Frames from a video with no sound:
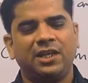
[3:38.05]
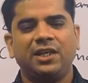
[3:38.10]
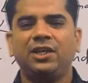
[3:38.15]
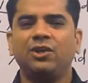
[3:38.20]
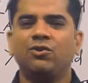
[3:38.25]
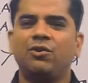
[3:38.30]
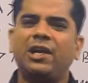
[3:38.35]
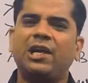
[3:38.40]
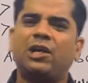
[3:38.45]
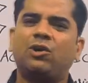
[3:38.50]

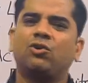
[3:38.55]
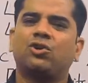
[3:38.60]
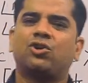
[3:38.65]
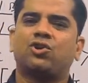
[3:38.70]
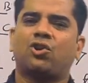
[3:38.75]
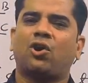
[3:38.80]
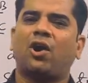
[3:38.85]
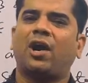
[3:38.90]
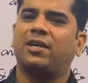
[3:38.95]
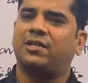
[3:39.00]
you need to
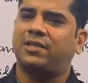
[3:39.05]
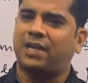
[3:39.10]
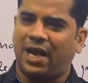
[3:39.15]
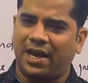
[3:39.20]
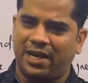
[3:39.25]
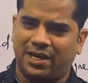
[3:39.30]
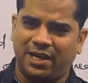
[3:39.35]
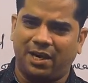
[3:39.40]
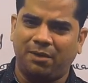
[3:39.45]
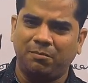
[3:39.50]
draw a
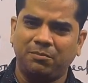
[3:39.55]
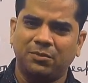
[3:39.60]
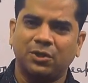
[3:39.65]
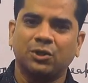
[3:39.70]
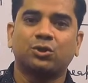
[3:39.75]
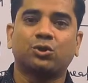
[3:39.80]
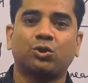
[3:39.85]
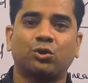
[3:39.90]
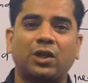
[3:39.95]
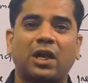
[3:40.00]
diagram
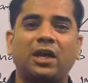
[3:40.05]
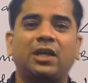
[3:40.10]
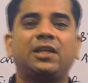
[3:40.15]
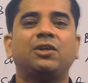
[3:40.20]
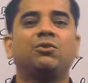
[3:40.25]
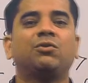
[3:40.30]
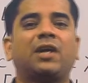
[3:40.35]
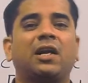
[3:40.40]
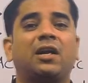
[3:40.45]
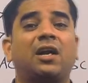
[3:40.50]
so that
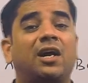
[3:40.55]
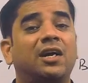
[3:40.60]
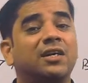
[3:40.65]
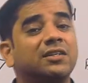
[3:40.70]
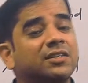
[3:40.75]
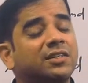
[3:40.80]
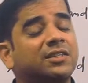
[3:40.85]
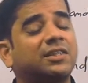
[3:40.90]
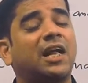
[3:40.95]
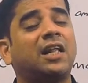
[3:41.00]
you can
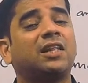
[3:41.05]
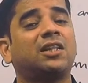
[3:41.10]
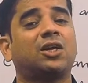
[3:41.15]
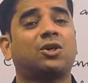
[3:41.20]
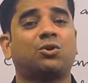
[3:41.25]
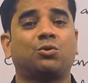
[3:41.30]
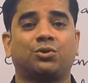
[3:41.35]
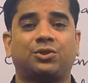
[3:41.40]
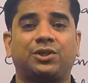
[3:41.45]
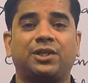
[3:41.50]
understand the
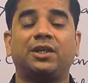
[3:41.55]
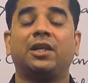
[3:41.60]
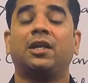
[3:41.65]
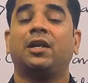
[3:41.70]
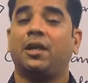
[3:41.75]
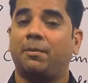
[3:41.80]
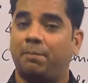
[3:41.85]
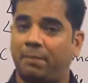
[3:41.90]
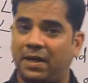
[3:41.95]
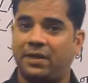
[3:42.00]
question
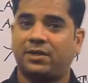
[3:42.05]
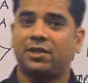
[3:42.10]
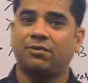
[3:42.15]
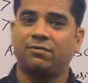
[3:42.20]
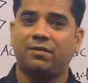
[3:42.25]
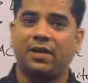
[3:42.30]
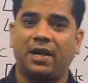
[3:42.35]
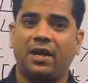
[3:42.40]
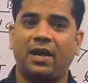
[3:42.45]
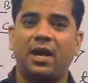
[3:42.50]
in a better
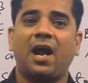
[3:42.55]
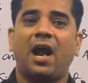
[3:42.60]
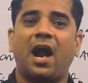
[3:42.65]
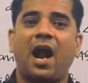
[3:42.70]
way